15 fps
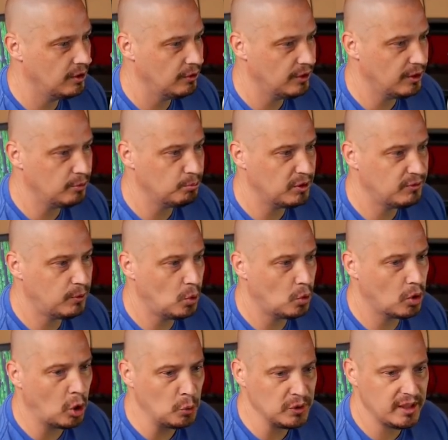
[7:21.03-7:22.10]
that
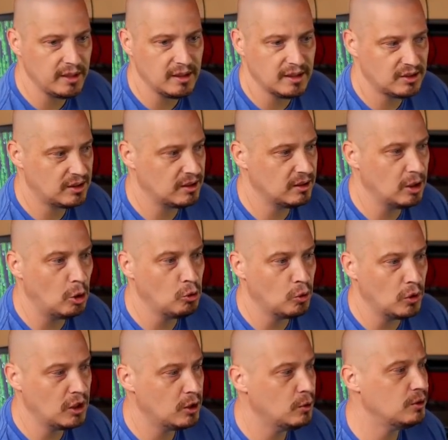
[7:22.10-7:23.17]
before only listed
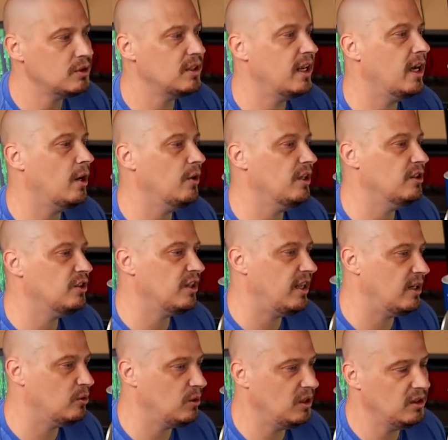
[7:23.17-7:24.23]
localhost. Now it should
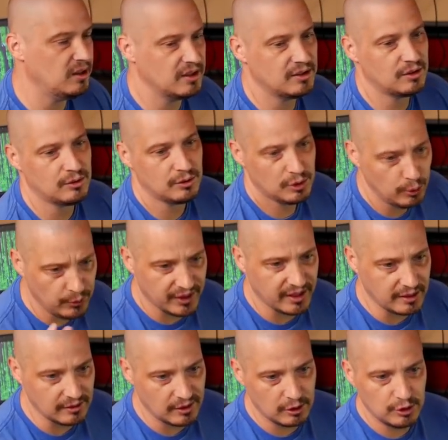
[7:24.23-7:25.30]
actually list two
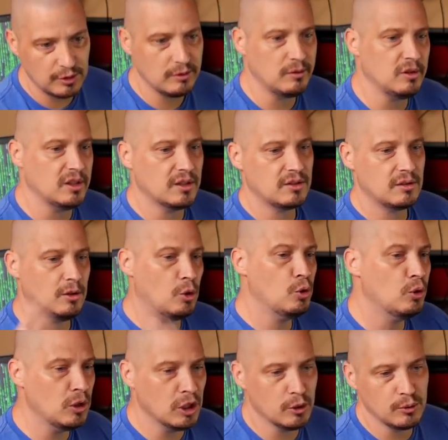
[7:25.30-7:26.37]
things. It should list
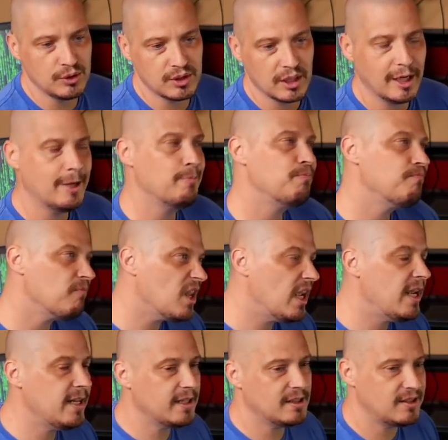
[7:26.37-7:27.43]
localhost
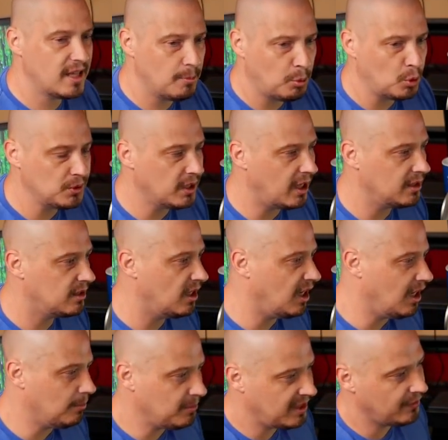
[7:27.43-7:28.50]
and
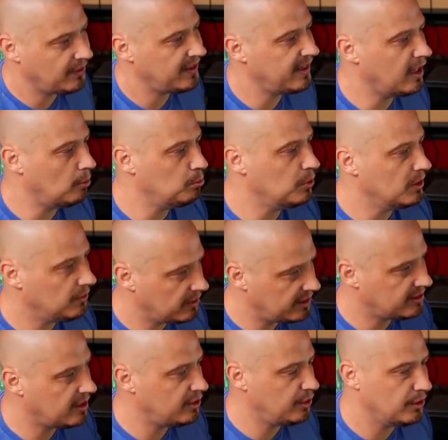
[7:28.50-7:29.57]
example.com in the output. And
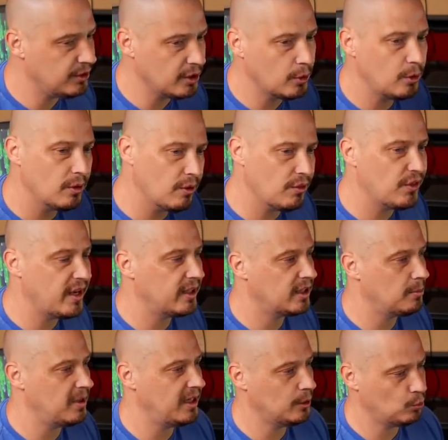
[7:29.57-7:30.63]
that's how you know that
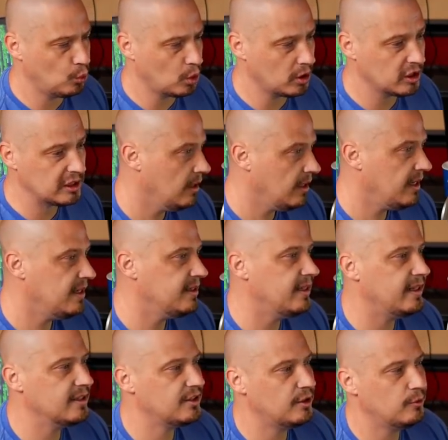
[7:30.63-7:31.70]
command worked. And
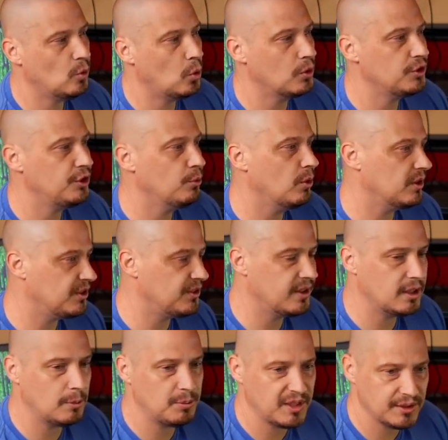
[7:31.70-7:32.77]
next, of course, you want to
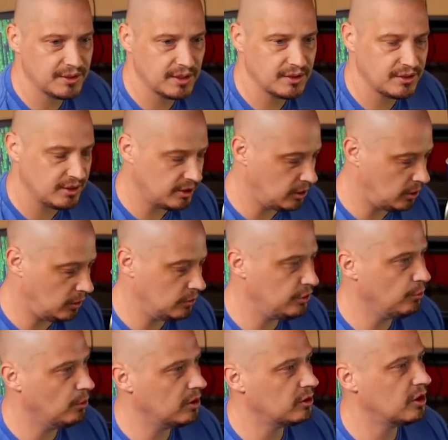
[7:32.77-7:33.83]
set up SSL.
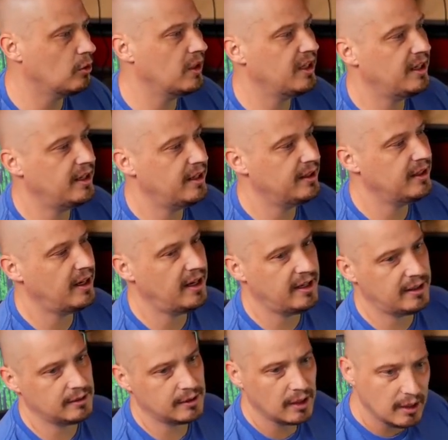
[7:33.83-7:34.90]
You want to go ahead
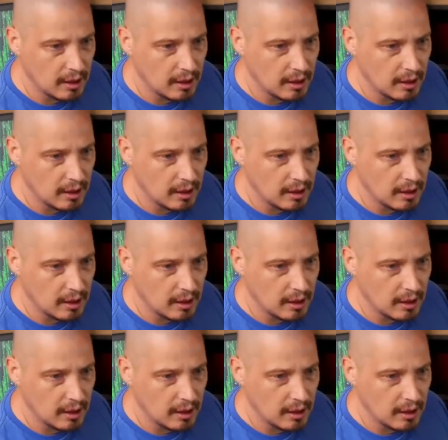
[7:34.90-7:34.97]
and